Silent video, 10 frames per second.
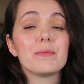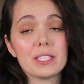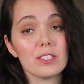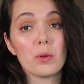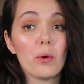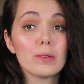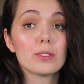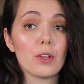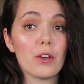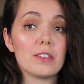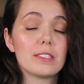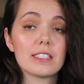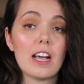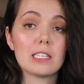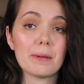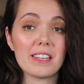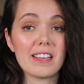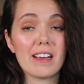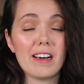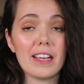this is also designed by an
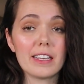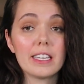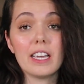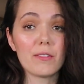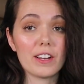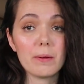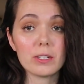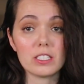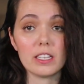AI. Here, ready, watch